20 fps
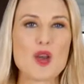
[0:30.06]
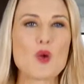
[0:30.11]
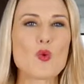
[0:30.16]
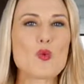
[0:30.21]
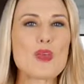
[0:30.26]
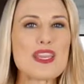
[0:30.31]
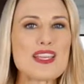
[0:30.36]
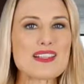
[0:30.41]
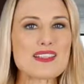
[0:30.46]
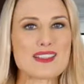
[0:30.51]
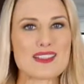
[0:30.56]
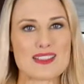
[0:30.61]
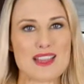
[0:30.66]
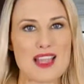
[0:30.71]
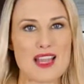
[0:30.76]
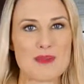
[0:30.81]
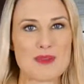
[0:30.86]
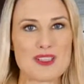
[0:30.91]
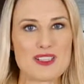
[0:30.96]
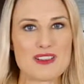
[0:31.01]
We
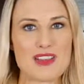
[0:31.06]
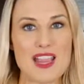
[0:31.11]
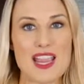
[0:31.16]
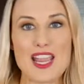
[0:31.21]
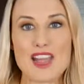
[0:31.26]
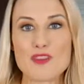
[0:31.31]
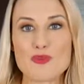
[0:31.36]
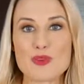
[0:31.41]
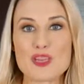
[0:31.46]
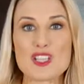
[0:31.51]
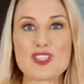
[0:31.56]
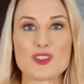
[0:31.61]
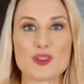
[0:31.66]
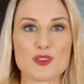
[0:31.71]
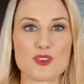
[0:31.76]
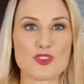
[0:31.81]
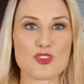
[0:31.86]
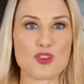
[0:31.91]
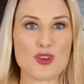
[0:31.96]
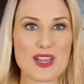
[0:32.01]
examine and
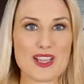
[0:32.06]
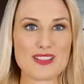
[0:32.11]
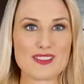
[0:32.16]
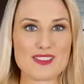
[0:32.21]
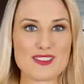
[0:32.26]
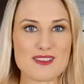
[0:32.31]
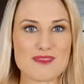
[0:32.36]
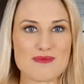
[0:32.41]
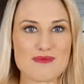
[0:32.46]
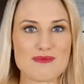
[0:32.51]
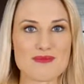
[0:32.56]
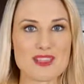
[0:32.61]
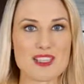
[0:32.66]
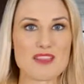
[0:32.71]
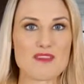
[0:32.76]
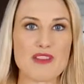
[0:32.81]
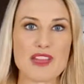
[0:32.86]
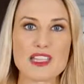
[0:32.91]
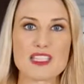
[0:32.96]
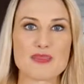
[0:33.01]
research trends,
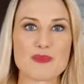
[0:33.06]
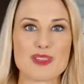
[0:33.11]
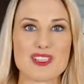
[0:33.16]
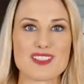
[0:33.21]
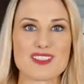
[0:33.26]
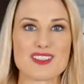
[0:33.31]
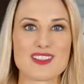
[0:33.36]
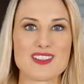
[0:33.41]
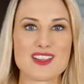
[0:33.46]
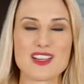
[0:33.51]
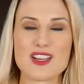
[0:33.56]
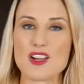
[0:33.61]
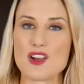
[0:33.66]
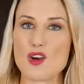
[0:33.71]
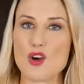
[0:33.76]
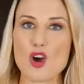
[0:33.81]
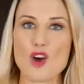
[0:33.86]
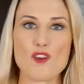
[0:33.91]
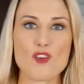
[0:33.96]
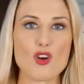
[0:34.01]
investment,
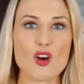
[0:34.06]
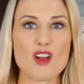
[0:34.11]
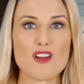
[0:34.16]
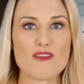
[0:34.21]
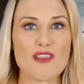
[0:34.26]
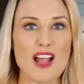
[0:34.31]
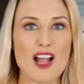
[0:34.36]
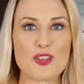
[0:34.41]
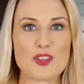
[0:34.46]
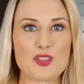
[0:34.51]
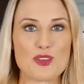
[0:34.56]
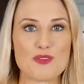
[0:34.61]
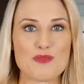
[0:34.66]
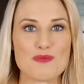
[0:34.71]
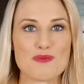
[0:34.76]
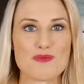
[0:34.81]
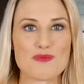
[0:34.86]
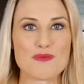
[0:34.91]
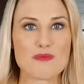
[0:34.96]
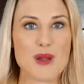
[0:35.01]
overall value,
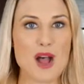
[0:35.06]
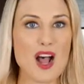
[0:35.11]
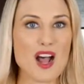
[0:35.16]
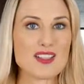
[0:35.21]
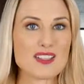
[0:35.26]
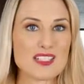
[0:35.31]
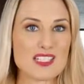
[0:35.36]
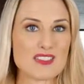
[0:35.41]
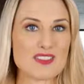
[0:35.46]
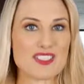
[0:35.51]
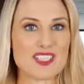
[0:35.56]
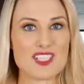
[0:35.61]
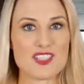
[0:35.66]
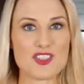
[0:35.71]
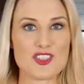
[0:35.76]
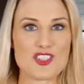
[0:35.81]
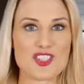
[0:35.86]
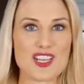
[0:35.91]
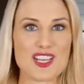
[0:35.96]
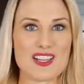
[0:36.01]
positive
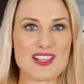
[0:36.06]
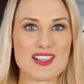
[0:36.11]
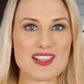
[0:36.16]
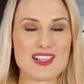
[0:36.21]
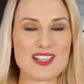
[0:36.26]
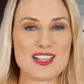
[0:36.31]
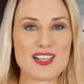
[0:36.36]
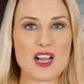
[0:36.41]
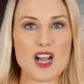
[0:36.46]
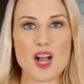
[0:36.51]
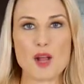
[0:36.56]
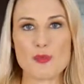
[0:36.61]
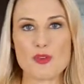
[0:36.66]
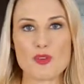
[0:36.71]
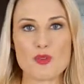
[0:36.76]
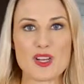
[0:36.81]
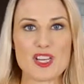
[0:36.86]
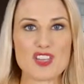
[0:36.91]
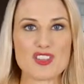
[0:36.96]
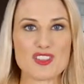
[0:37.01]
synergy,
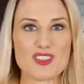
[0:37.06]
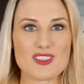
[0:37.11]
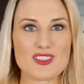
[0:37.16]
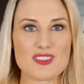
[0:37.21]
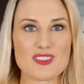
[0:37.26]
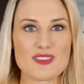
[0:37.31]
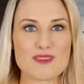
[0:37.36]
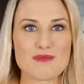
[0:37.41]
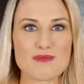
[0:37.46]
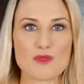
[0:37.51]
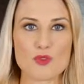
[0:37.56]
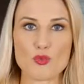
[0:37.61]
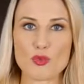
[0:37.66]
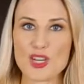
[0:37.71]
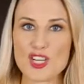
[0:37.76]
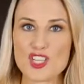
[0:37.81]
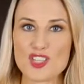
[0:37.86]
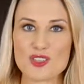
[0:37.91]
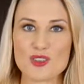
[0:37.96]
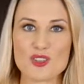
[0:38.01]
operations,
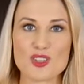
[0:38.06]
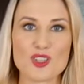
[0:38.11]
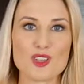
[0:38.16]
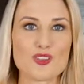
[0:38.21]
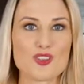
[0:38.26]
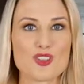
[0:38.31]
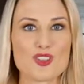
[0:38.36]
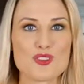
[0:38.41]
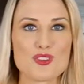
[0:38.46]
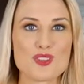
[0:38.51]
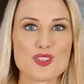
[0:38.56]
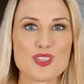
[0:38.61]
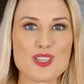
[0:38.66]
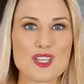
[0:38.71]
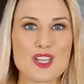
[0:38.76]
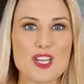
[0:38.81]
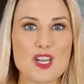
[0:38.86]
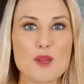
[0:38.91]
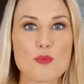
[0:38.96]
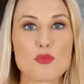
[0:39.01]
regional cultures,
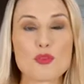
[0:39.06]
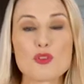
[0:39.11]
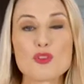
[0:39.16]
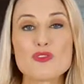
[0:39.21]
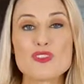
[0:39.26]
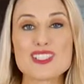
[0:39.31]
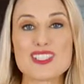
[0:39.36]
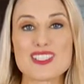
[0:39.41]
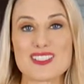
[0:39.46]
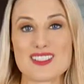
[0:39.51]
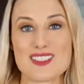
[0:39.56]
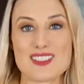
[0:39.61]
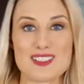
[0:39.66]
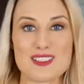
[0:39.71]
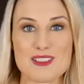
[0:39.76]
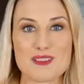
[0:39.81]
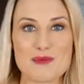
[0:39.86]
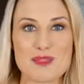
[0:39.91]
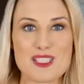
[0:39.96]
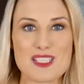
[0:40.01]
proven
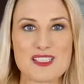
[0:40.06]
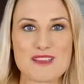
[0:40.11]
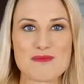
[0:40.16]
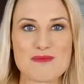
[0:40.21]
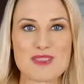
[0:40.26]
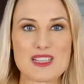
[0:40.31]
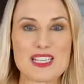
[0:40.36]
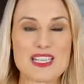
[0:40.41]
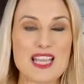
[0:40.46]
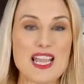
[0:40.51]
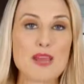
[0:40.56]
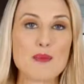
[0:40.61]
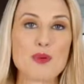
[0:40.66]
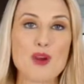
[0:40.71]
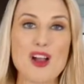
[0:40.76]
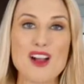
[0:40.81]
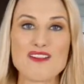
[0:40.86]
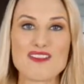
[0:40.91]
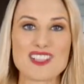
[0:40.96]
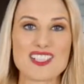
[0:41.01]
systems, net
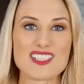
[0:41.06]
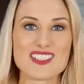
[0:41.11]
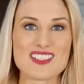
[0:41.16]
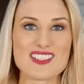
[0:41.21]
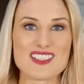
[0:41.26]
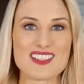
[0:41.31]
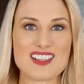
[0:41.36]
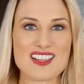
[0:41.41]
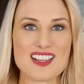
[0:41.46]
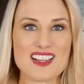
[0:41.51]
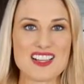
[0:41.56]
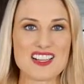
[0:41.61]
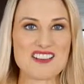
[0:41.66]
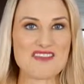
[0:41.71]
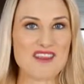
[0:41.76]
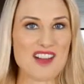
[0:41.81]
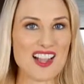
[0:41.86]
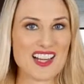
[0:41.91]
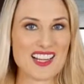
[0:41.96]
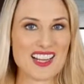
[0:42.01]
profits,
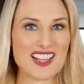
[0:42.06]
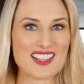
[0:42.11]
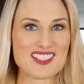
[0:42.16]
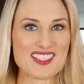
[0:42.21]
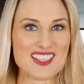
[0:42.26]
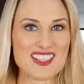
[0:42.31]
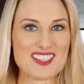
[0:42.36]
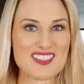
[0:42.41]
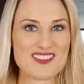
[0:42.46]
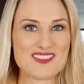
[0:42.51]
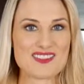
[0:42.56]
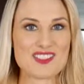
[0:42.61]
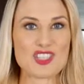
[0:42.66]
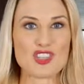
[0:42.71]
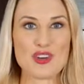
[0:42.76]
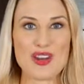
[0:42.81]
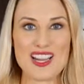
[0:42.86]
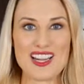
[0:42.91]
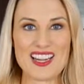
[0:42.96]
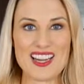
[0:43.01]
financing,
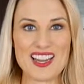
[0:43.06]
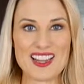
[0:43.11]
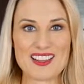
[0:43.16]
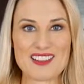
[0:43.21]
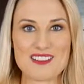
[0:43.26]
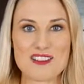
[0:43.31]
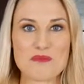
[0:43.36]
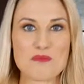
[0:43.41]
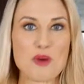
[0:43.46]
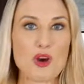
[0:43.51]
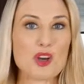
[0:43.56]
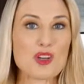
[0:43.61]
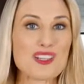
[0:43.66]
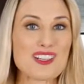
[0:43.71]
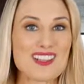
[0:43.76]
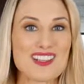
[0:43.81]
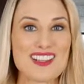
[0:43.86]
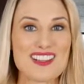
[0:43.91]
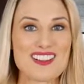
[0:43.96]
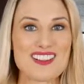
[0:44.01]
training,
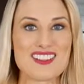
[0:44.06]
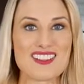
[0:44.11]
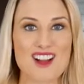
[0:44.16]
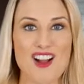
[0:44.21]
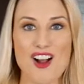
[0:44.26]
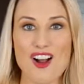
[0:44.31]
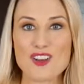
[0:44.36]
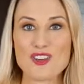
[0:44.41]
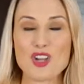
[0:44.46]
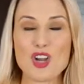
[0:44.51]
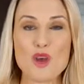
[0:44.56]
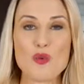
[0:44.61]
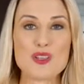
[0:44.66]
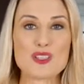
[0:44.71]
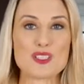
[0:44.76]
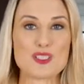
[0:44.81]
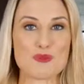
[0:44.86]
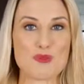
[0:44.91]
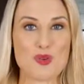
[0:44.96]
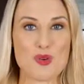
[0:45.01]
marketing, ongoing
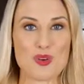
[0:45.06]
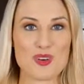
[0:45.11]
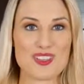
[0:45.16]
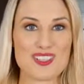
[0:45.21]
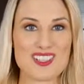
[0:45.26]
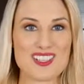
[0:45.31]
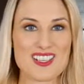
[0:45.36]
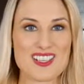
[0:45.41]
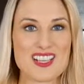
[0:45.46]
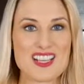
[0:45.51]
support,